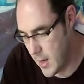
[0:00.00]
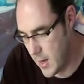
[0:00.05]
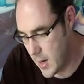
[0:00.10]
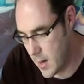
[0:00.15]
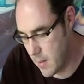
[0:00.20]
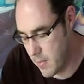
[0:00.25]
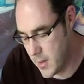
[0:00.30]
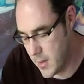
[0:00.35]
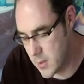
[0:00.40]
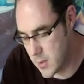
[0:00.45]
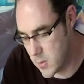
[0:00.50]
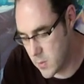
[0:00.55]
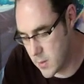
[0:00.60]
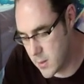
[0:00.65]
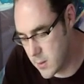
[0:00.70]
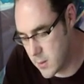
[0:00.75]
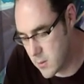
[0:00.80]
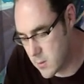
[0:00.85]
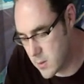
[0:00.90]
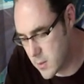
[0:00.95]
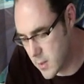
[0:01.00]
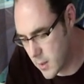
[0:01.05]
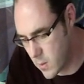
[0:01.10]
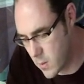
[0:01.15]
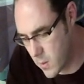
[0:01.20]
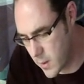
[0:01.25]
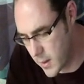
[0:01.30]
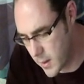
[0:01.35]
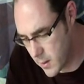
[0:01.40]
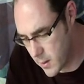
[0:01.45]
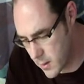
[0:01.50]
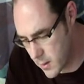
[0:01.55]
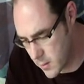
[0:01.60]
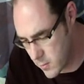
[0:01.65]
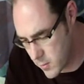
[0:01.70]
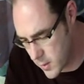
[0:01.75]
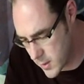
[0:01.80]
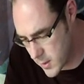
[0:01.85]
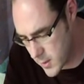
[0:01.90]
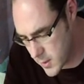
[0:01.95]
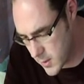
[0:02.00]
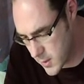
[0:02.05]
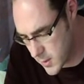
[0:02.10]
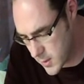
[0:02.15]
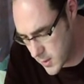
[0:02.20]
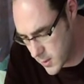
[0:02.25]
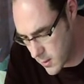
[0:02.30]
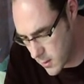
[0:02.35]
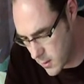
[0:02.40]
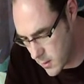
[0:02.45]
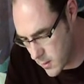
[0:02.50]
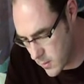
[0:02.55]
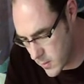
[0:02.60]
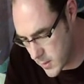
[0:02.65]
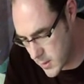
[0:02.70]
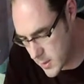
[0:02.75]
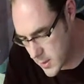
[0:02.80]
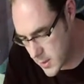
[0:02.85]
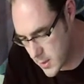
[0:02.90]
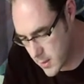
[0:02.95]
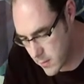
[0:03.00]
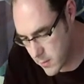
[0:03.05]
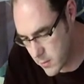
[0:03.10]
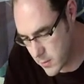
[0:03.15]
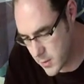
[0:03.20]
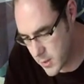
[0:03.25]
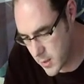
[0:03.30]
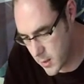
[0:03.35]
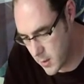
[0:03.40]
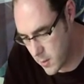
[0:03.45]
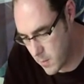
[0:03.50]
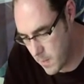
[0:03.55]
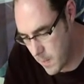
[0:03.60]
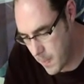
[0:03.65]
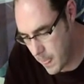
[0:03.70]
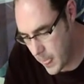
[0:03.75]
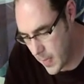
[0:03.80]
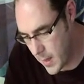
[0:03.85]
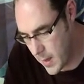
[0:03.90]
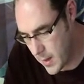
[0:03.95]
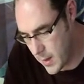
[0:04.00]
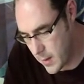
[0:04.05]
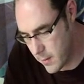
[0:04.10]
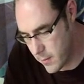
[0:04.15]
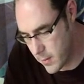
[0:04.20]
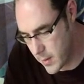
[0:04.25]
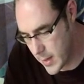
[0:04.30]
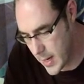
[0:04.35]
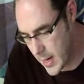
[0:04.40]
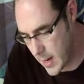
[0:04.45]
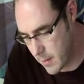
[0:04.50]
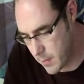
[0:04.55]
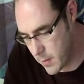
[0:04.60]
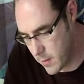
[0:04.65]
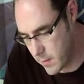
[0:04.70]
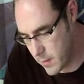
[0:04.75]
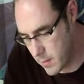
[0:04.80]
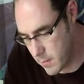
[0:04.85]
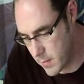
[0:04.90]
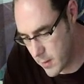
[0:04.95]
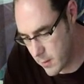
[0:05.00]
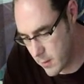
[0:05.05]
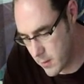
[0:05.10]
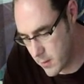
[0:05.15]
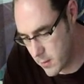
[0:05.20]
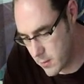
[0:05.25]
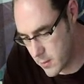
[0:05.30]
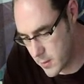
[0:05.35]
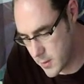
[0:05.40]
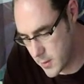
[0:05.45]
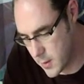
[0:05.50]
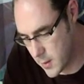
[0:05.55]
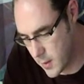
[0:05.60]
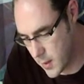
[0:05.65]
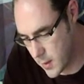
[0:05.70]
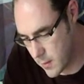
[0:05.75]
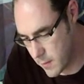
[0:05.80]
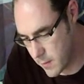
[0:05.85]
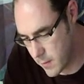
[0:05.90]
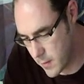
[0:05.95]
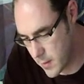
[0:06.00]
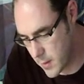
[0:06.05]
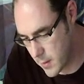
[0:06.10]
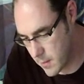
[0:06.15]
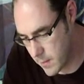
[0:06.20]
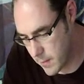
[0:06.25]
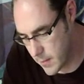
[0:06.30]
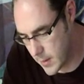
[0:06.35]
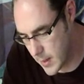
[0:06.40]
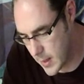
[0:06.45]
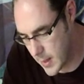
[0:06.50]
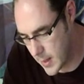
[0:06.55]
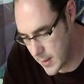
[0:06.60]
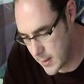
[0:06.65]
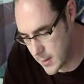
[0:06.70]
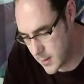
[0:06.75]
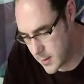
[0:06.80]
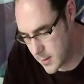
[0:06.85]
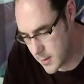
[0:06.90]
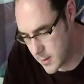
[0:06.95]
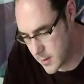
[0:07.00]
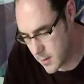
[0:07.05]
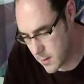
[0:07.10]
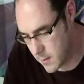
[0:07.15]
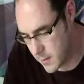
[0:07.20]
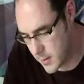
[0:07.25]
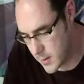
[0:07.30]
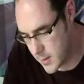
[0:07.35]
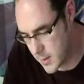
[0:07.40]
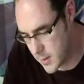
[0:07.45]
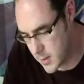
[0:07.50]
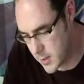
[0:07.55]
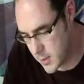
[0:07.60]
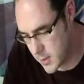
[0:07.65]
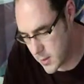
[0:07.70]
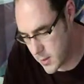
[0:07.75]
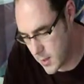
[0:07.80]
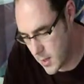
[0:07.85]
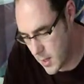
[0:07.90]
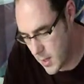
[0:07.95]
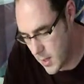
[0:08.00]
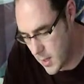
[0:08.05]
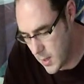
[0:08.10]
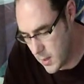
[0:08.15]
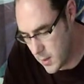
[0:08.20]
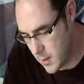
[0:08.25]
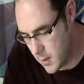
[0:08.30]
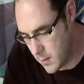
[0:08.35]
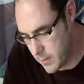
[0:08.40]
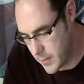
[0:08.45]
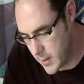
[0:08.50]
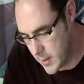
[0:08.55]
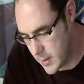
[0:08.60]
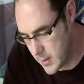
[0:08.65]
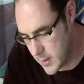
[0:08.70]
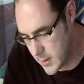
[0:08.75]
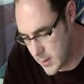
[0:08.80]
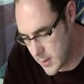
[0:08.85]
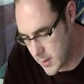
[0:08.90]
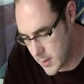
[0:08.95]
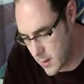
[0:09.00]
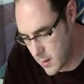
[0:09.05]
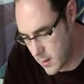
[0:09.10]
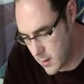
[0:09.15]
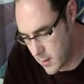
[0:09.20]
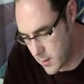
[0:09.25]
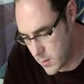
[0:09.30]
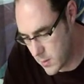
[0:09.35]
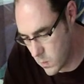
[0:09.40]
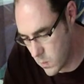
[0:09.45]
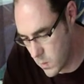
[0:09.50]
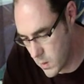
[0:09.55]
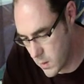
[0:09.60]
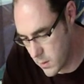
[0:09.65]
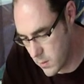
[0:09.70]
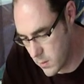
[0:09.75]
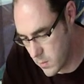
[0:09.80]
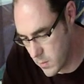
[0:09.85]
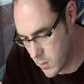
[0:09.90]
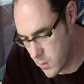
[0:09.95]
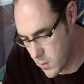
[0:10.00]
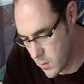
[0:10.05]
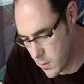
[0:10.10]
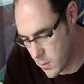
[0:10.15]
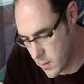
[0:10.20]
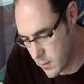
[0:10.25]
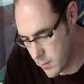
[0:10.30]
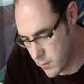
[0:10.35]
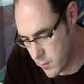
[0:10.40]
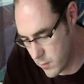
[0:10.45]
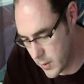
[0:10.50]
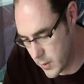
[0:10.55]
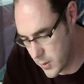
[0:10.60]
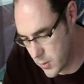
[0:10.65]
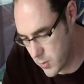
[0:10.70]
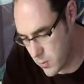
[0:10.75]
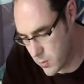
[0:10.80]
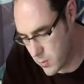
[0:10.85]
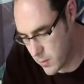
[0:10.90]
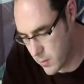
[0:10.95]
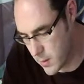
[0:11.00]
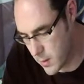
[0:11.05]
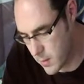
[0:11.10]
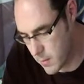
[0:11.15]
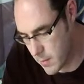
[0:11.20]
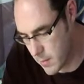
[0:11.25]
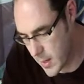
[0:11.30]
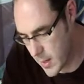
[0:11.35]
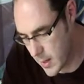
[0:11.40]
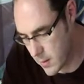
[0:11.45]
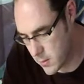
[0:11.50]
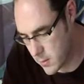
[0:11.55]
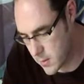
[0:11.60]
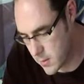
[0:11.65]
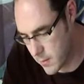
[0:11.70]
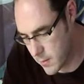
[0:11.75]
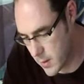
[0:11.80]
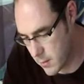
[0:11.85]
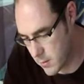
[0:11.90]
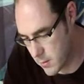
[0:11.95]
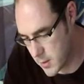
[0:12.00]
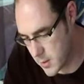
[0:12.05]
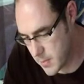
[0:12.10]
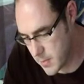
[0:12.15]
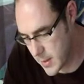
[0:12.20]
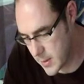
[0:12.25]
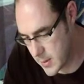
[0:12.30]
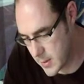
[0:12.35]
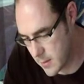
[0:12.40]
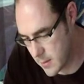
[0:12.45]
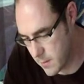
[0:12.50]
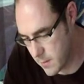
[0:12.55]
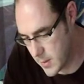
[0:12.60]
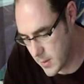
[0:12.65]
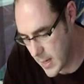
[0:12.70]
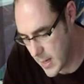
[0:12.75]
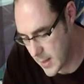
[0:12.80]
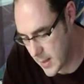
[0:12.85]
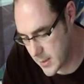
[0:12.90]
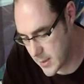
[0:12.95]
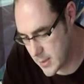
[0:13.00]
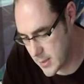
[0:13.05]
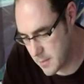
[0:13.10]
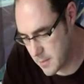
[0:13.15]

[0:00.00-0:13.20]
This one is also quite good, Righteous Scholar, which is level 2. If you're unhappy with the miracles you have gained at the start of the dungeon, you may discard 1 or more and redraw them out of their respective decks.